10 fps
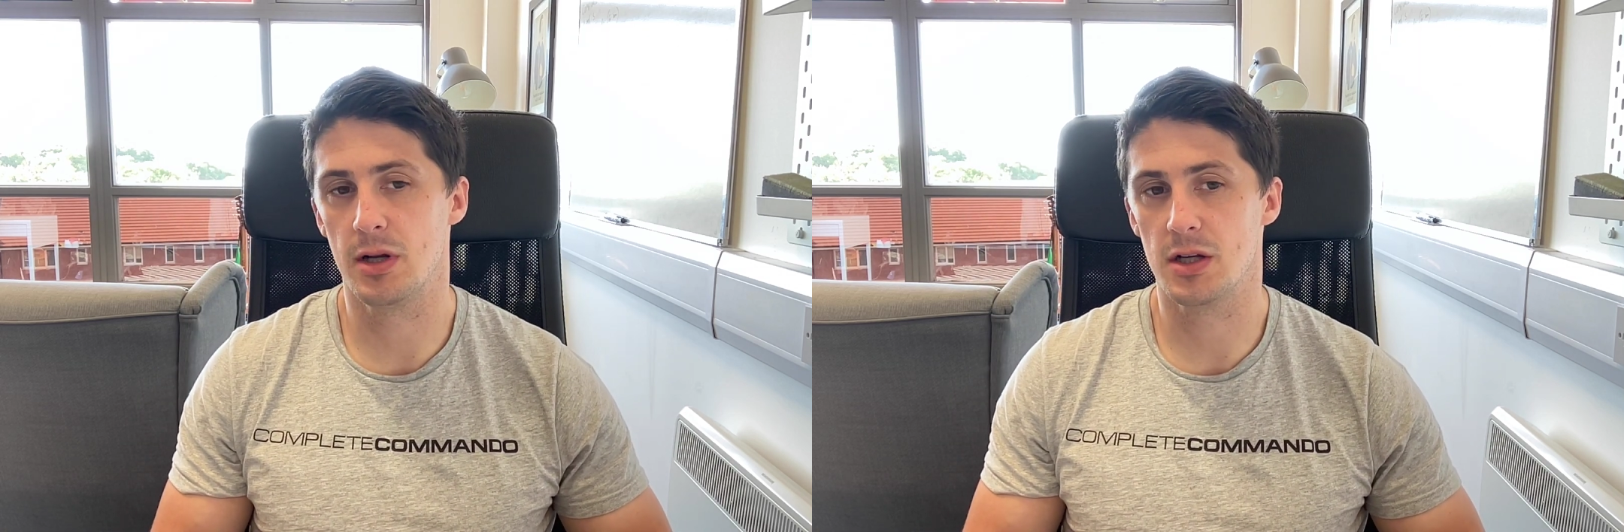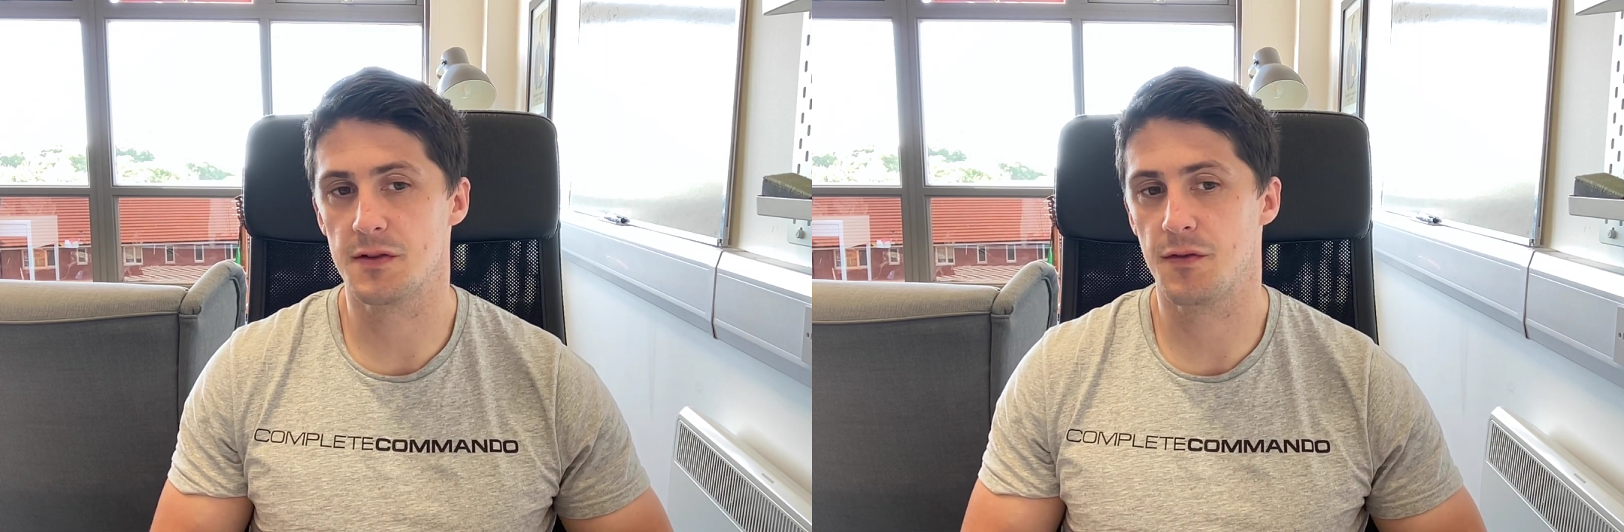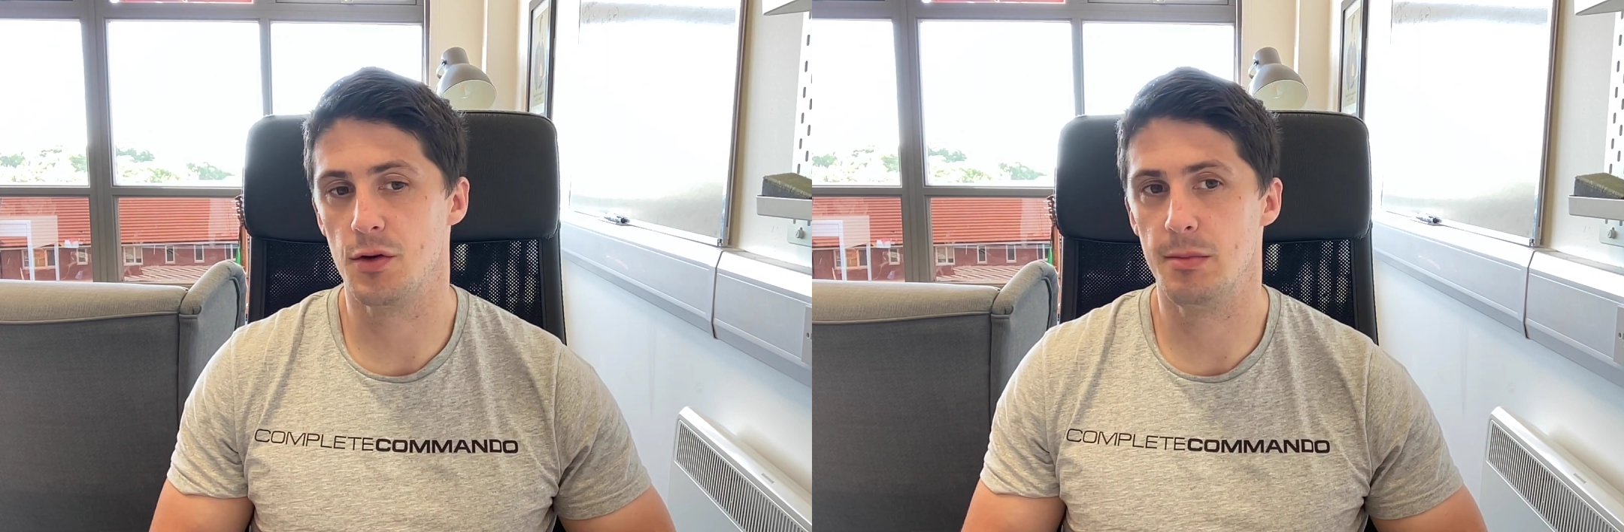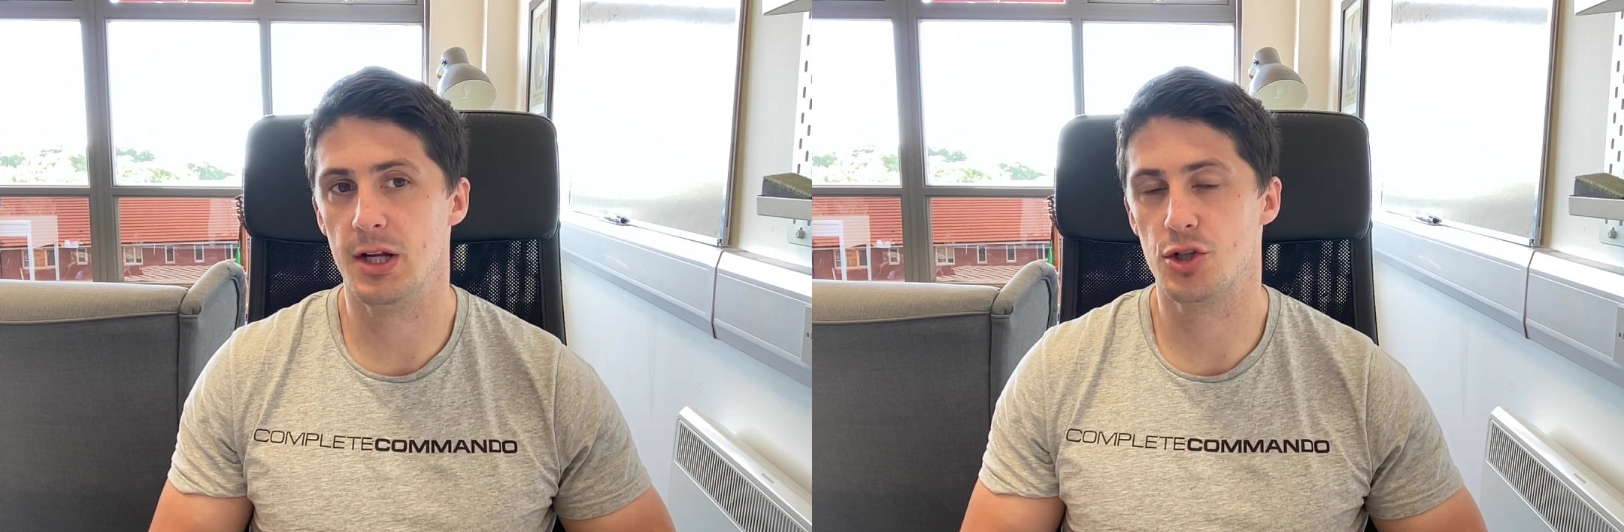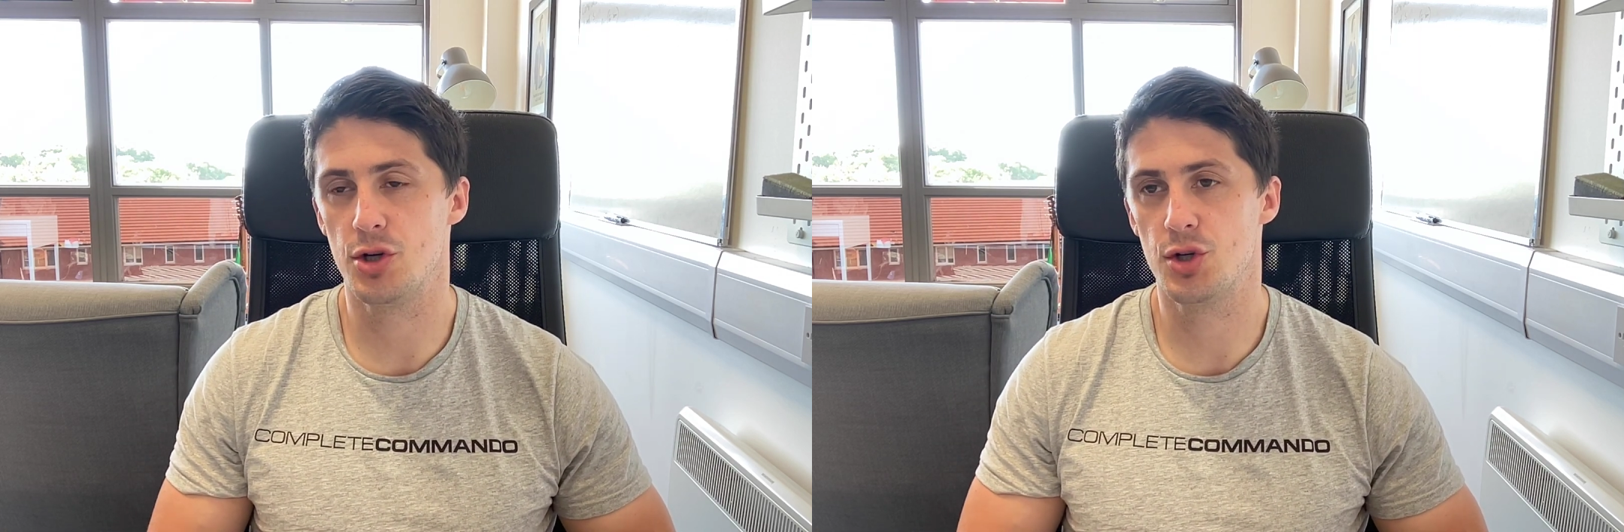in us through
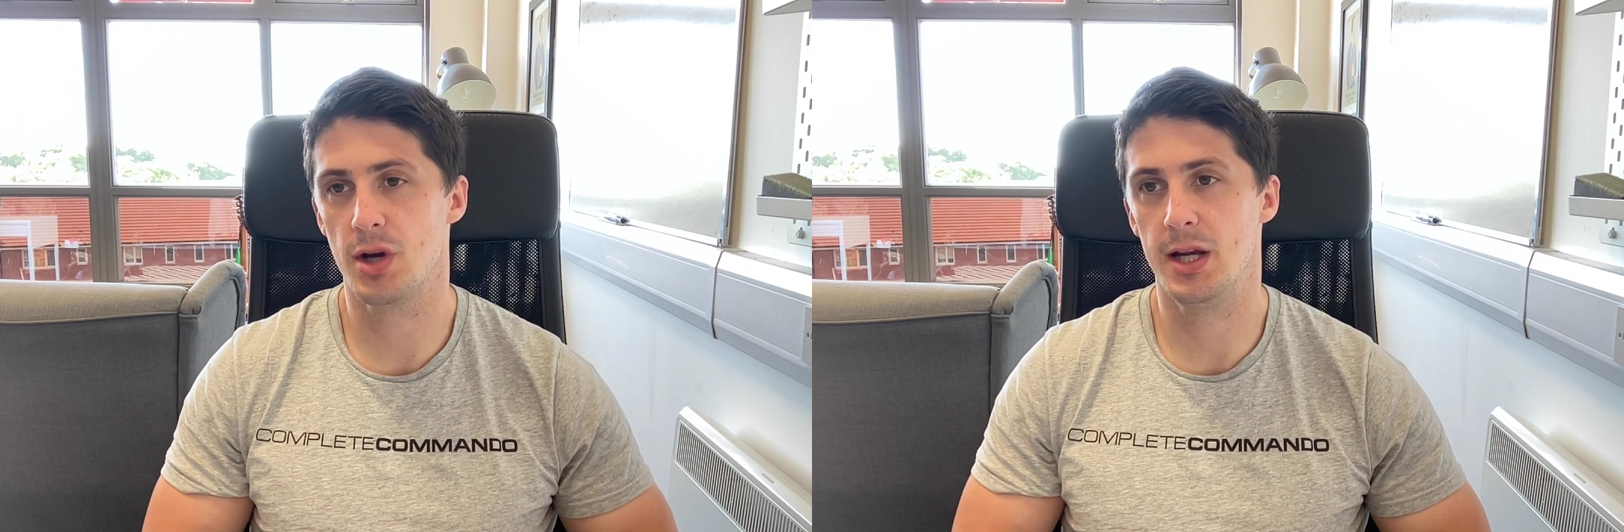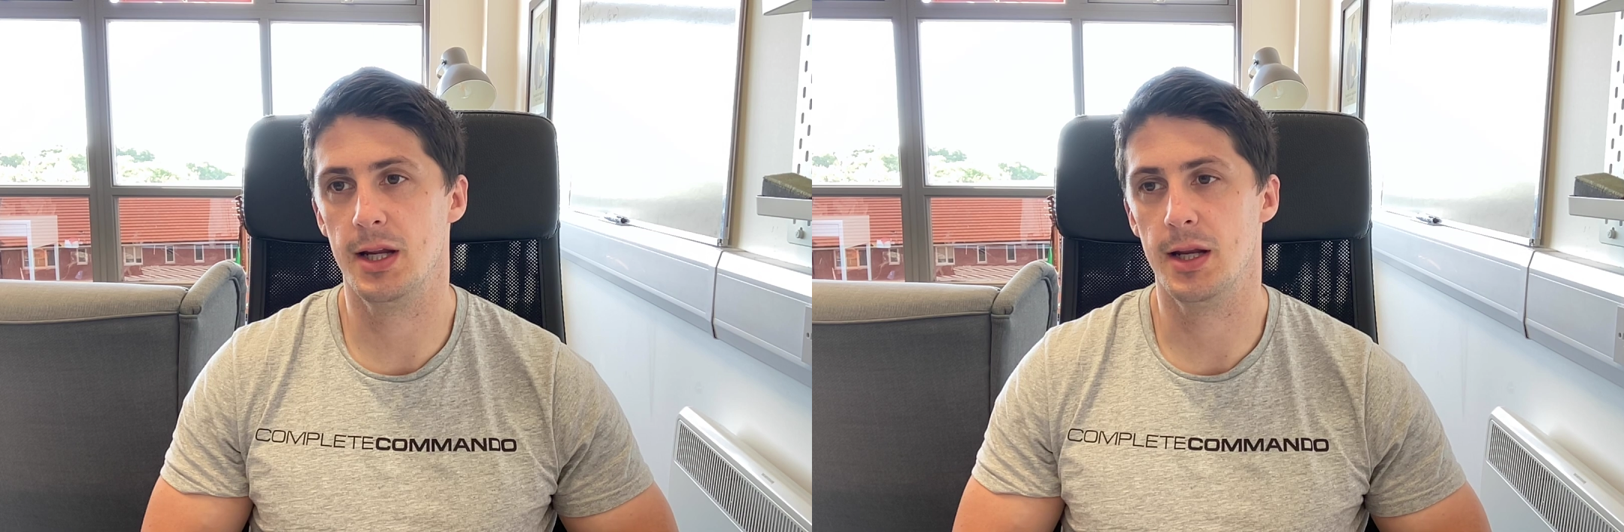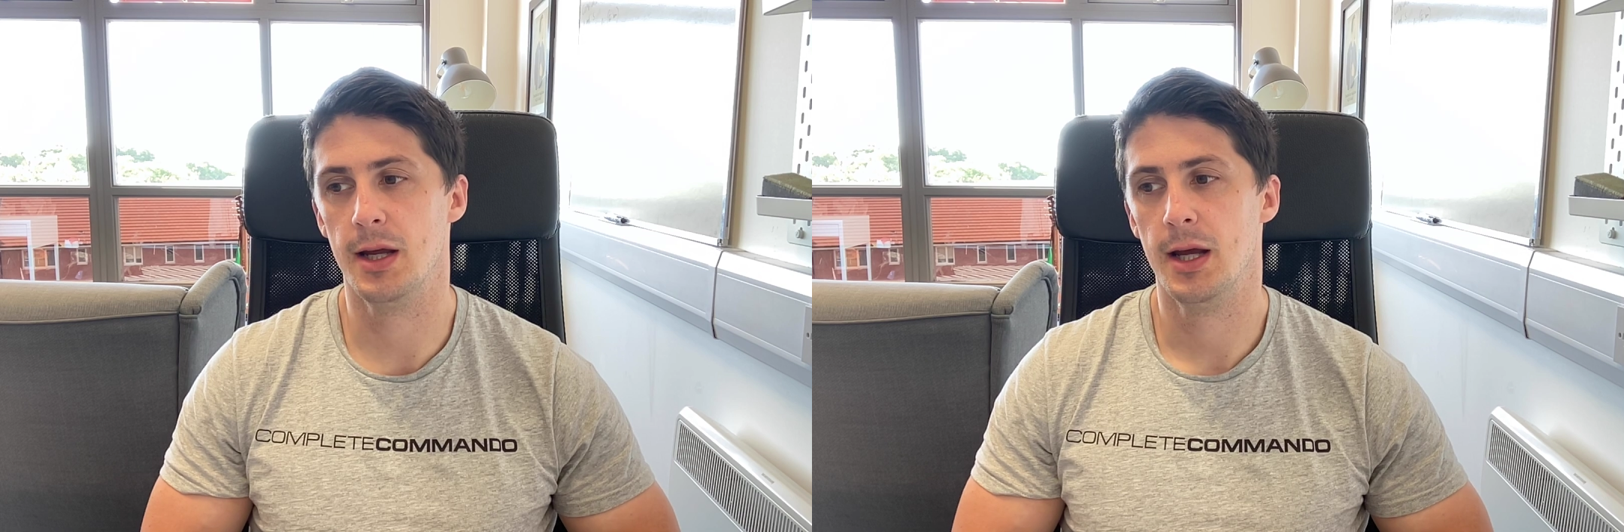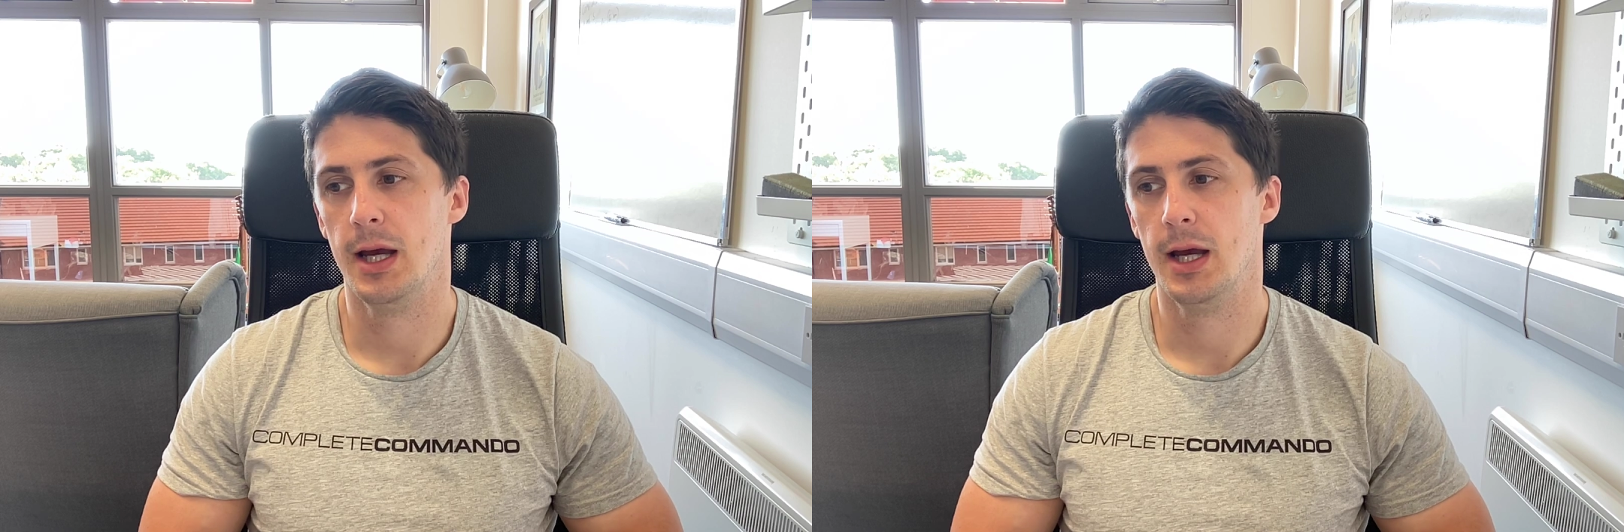military training.